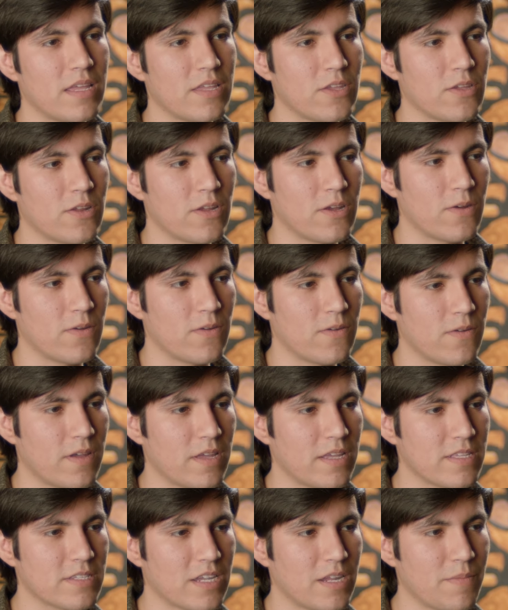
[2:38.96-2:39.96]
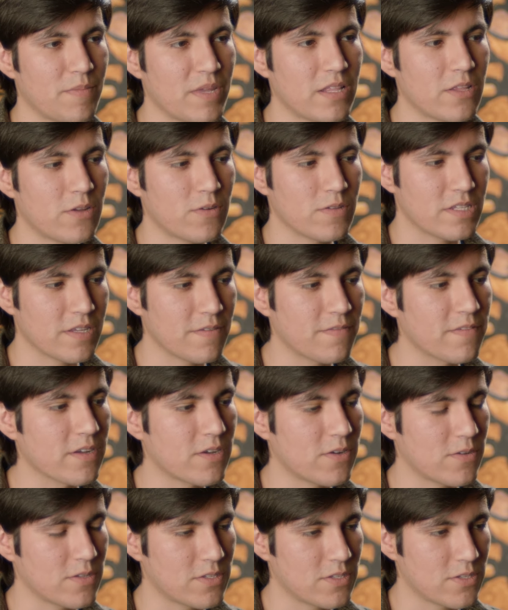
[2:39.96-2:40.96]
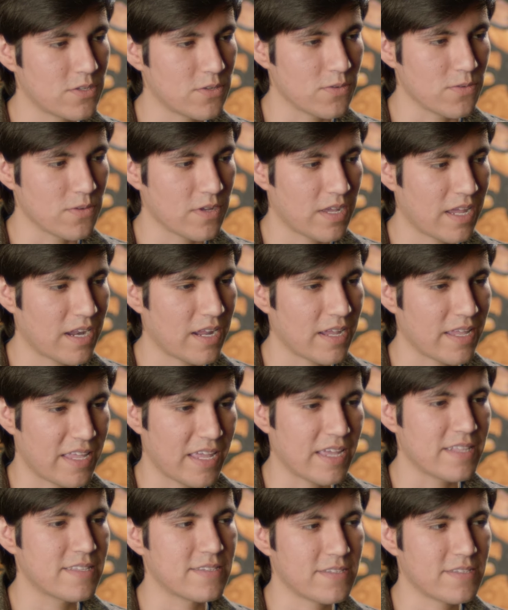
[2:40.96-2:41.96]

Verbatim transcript: you know, it's gonna be a little difficult to kind of get